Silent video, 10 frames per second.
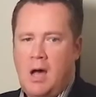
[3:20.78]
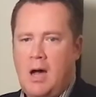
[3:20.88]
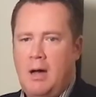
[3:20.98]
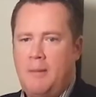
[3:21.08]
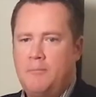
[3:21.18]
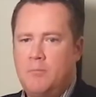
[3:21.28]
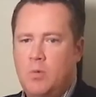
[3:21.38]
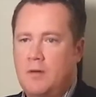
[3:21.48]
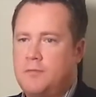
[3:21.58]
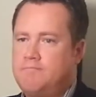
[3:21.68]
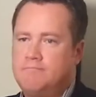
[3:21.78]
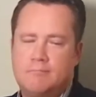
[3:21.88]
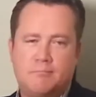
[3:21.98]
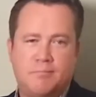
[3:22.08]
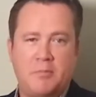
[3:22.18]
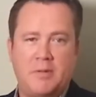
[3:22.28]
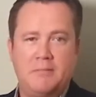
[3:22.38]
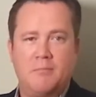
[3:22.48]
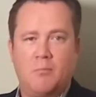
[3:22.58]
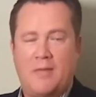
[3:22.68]
Well,
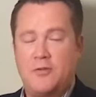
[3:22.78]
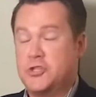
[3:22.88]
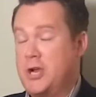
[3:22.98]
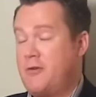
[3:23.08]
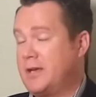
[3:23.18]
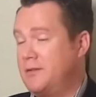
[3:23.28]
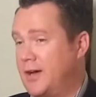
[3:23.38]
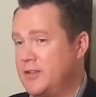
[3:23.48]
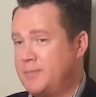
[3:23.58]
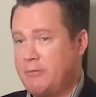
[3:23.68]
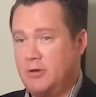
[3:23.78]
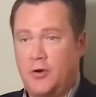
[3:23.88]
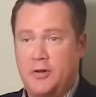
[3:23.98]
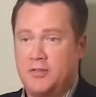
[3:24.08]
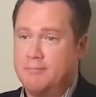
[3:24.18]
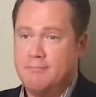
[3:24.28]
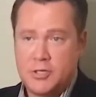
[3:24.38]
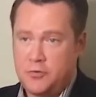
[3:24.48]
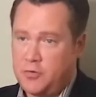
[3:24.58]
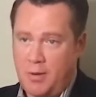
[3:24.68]
probably rather generic advice, but I would learn as
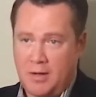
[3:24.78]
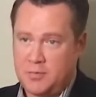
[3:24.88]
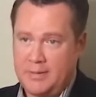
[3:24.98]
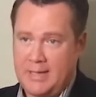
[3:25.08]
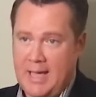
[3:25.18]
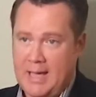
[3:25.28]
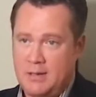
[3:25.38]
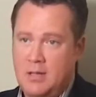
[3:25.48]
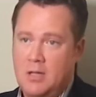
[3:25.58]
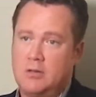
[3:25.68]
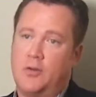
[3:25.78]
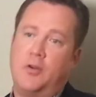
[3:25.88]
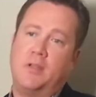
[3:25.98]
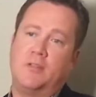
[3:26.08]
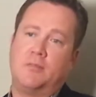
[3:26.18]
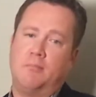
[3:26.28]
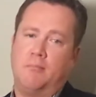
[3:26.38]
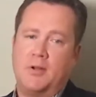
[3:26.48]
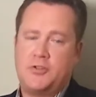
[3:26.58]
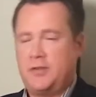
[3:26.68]
much as you possibly can. Learn as
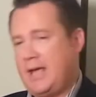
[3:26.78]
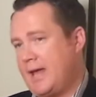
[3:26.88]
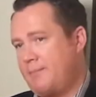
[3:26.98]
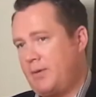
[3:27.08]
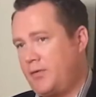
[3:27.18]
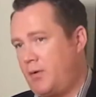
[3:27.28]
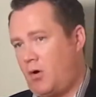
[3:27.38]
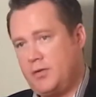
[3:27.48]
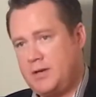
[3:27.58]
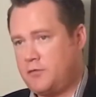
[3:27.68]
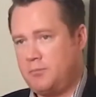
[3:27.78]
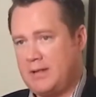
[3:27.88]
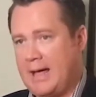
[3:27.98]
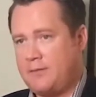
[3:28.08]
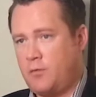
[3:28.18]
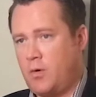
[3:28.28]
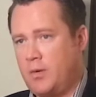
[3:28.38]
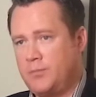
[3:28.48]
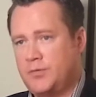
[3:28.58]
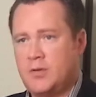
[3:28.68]
much as you can about all the different
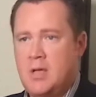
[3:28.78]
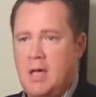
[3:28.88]
platforms.